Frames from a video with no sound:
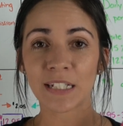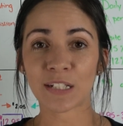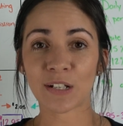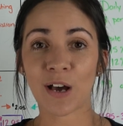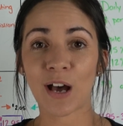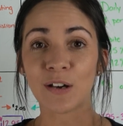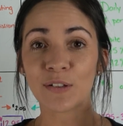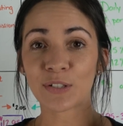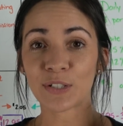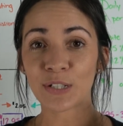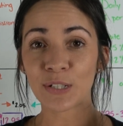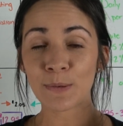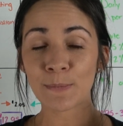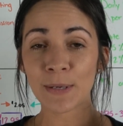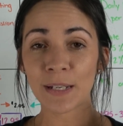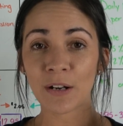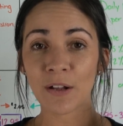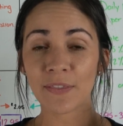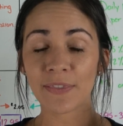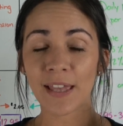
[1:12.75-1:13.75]
so I'll zoom
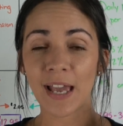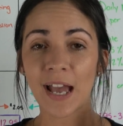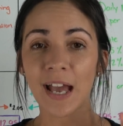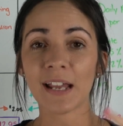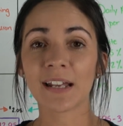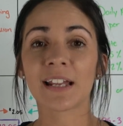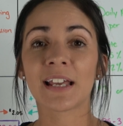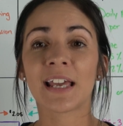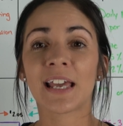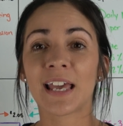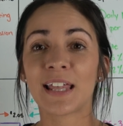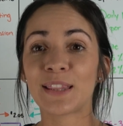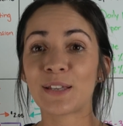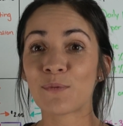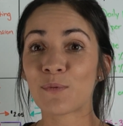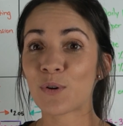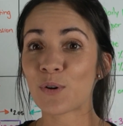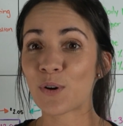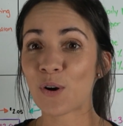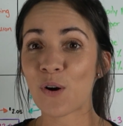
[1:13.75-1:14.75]
in on that and
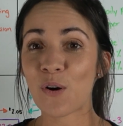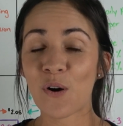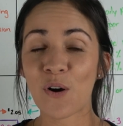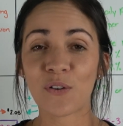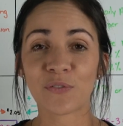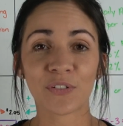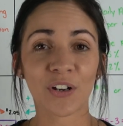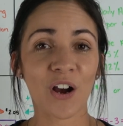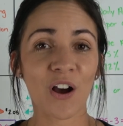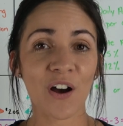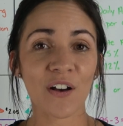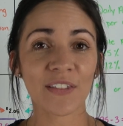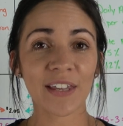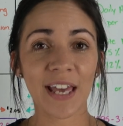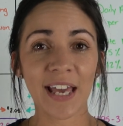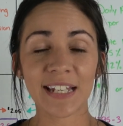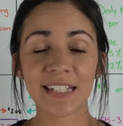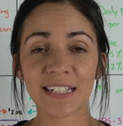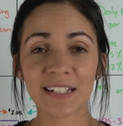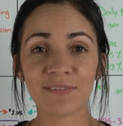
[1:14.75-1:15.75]
then we'll go over all the
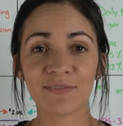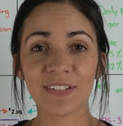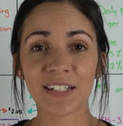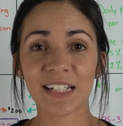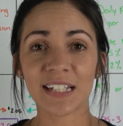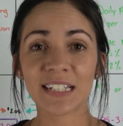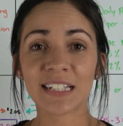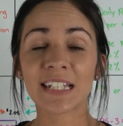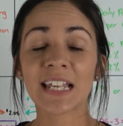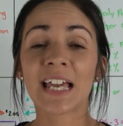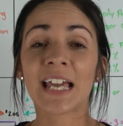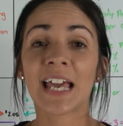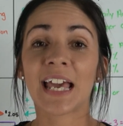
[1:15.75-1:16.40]
Etsy fees